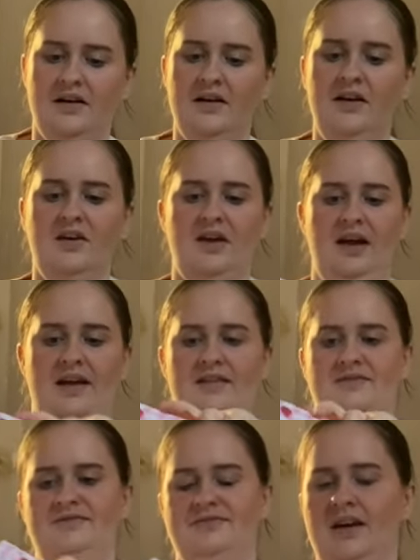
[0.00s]
Okay,
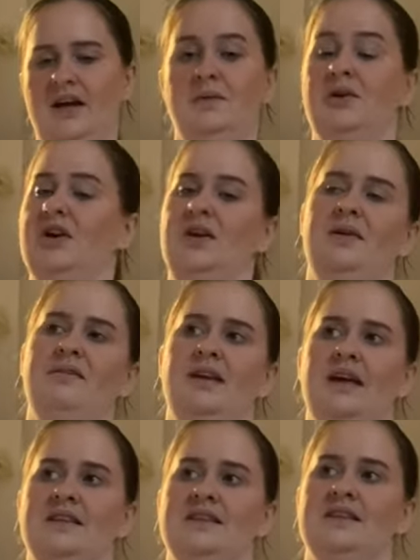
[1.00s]
I'm not gonna even
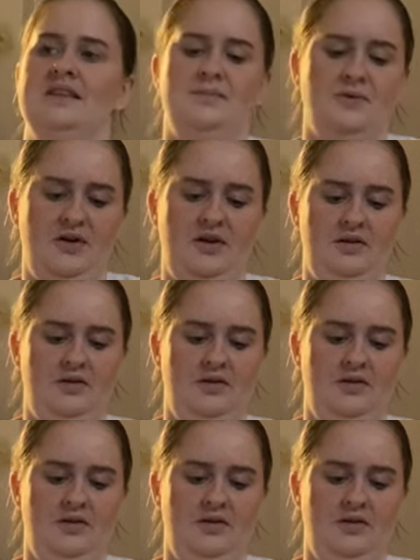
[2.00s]
guess at this point.